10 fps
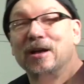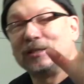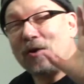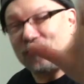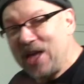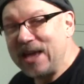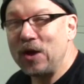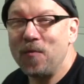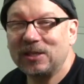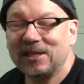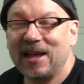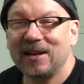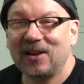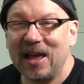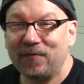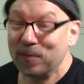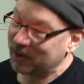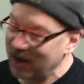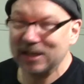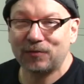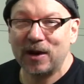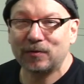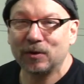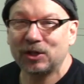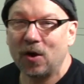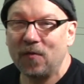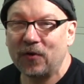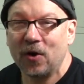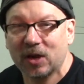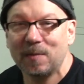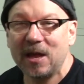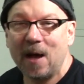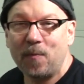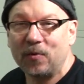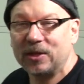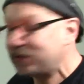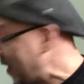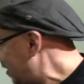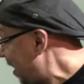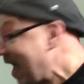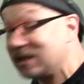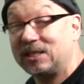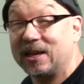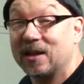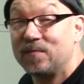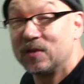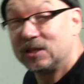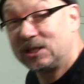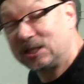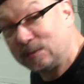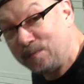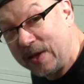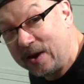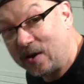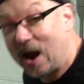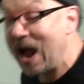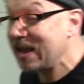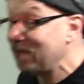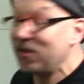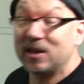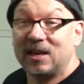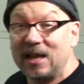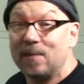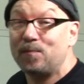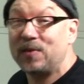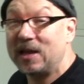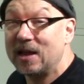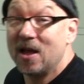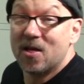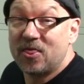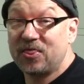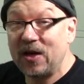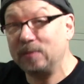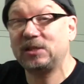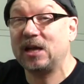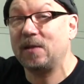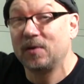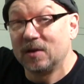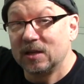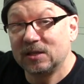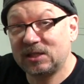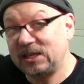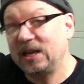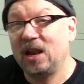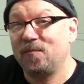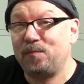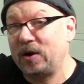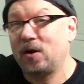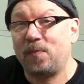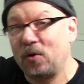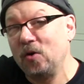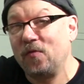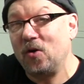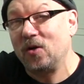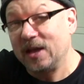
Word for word: So thank you once again, Glen from Glen's Retro Show for hooking me up with this fantastic spinner. I give it the DMP thumbs up, seal of beer approval.